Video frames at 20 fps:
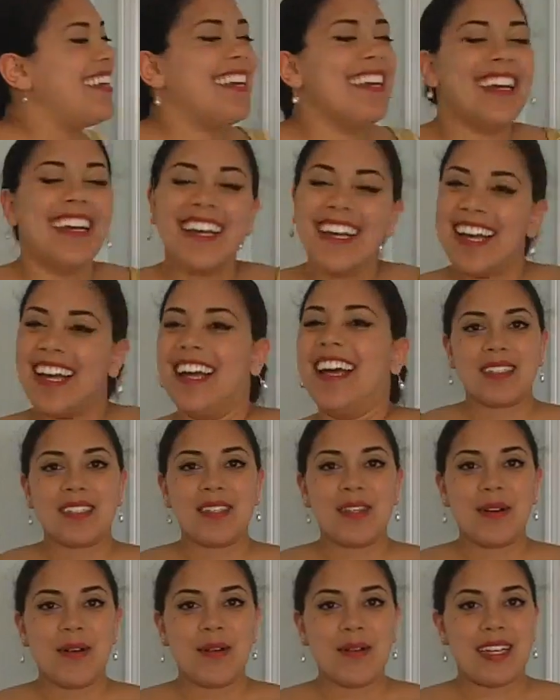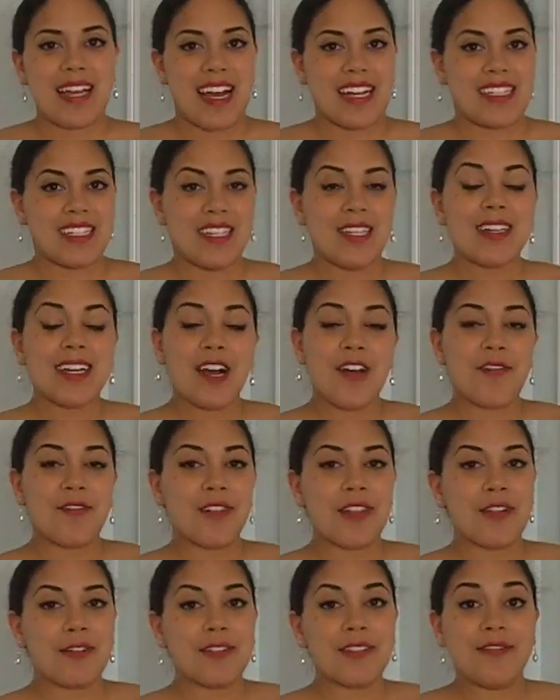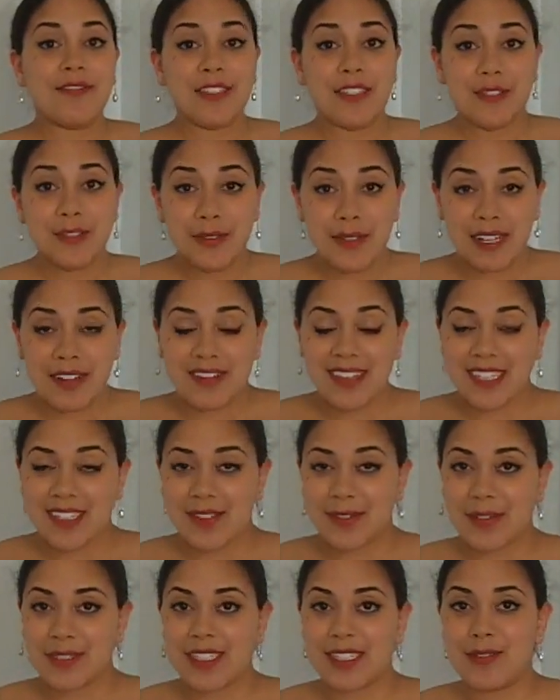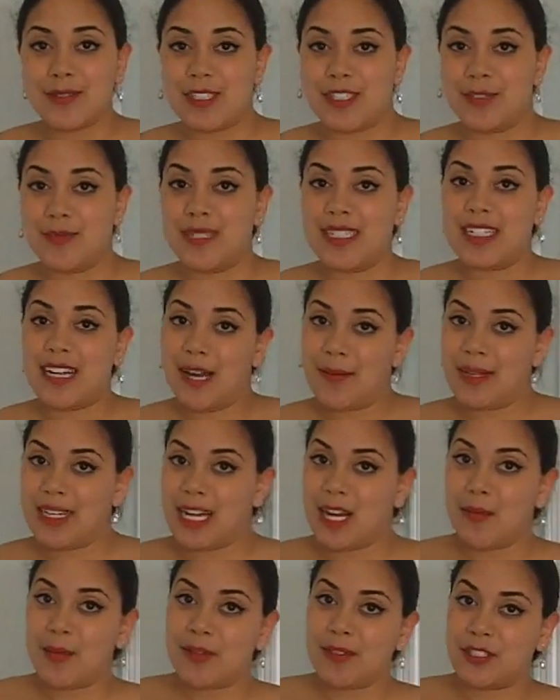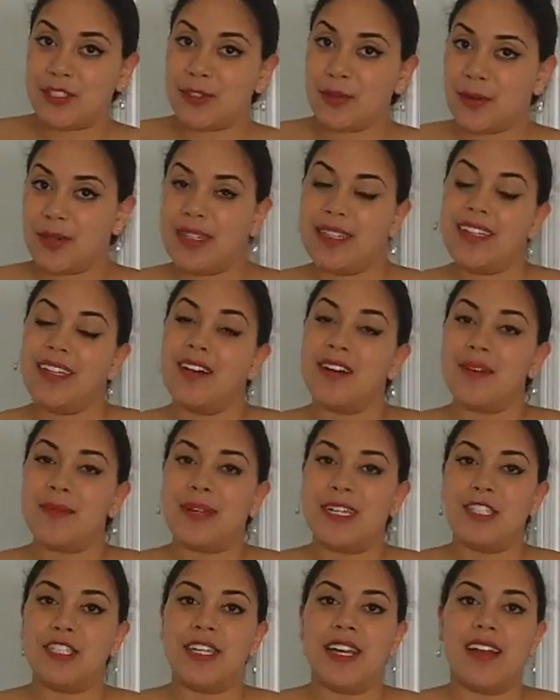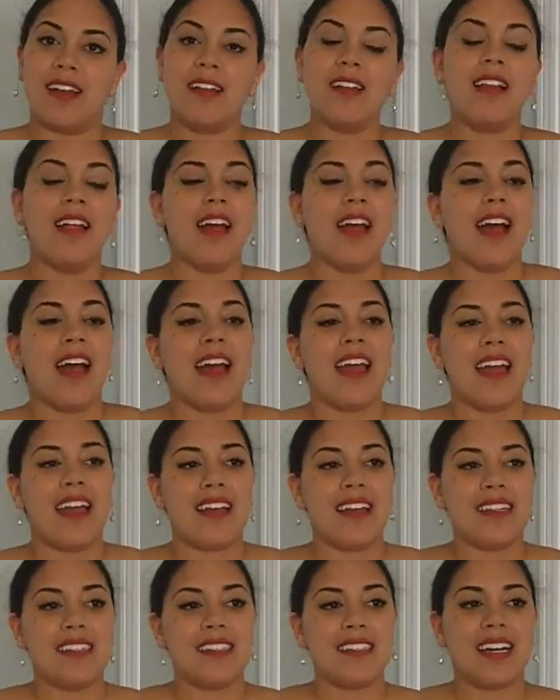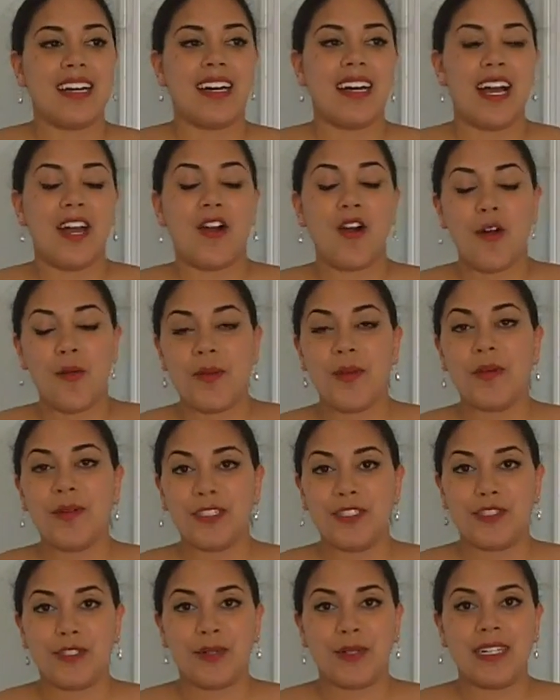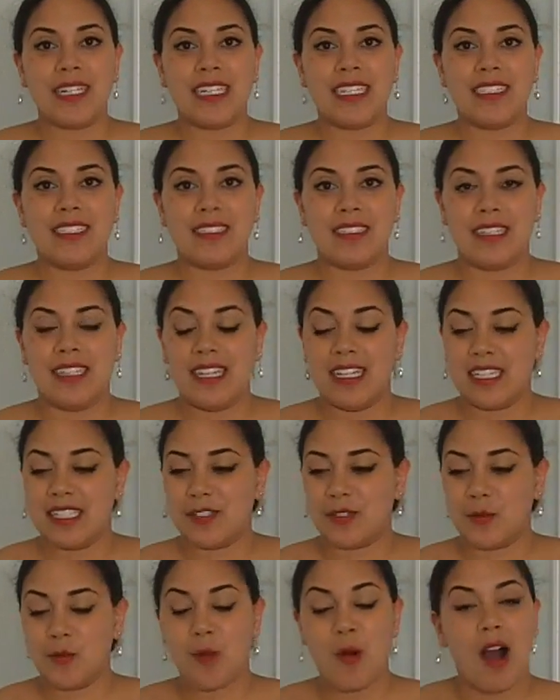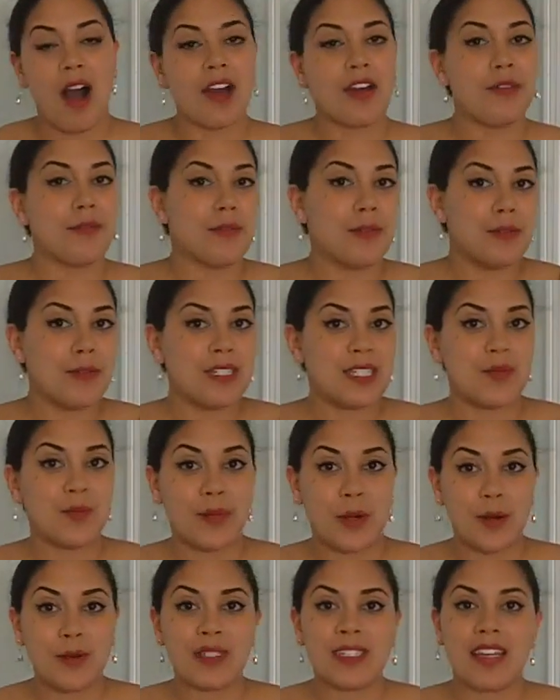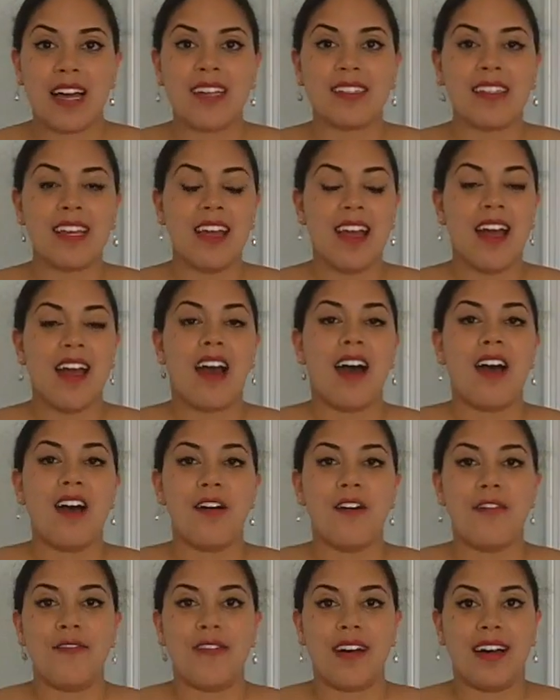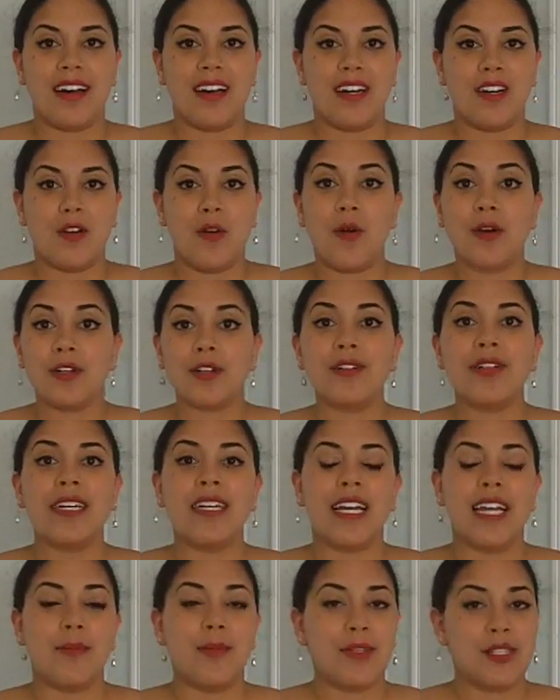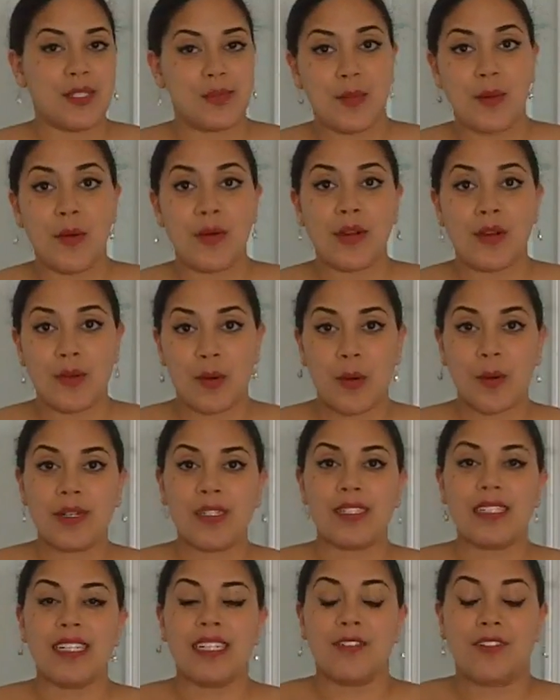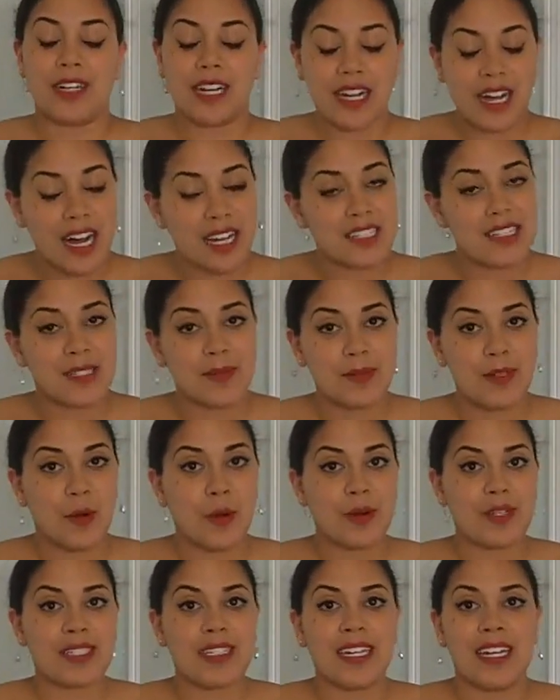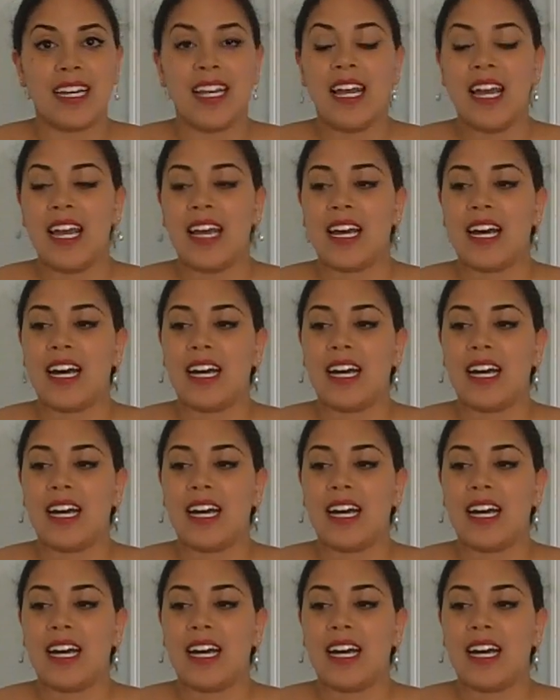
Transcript: yay! So yes, look out for the review of this corset, which should be coming up shortly on my channel. And I hope you enjoyed this walkthrough, this process of ordering a bespoke corset or a custom corset,